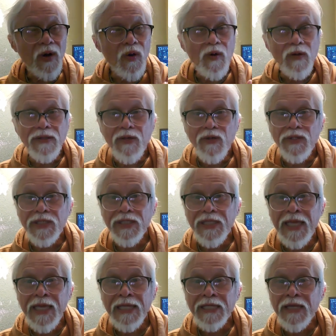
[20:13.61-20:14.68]
All those
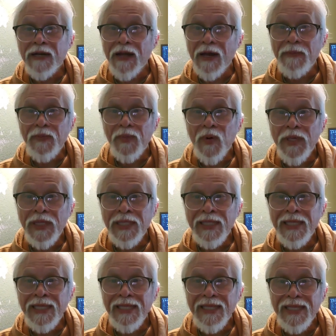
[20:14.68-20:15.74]
things are
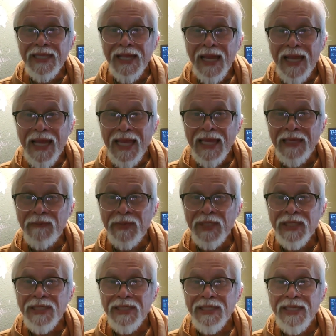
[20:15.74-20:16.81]
appointed
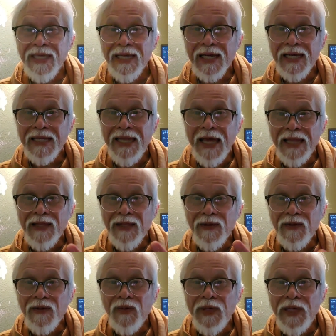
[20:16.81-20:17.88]
times that
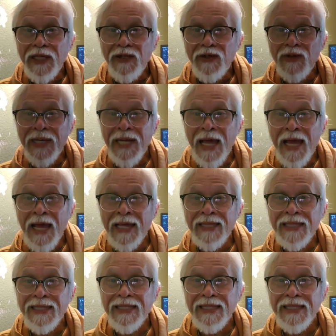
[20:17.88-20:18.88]
we do not